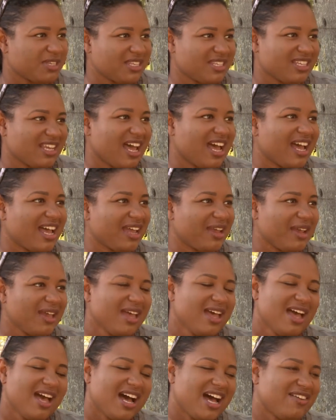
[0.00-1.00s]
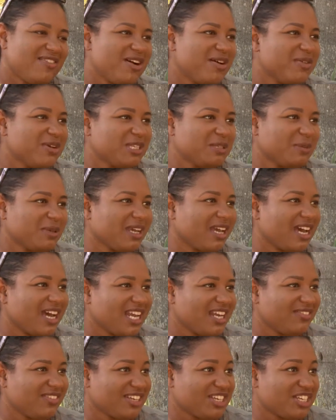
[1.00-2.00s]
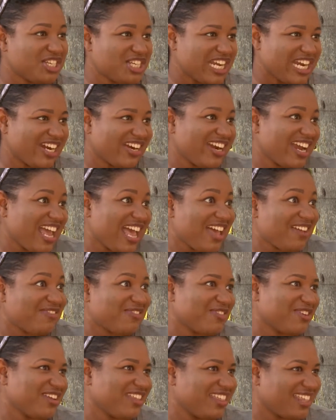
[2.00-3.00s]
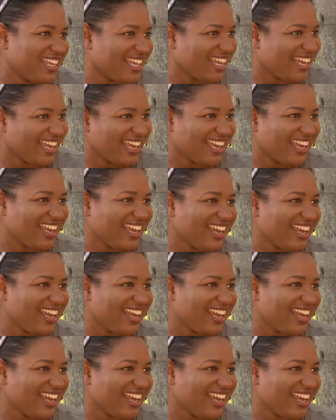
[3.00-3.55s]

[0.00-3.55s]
because I've always been kind of like share everything,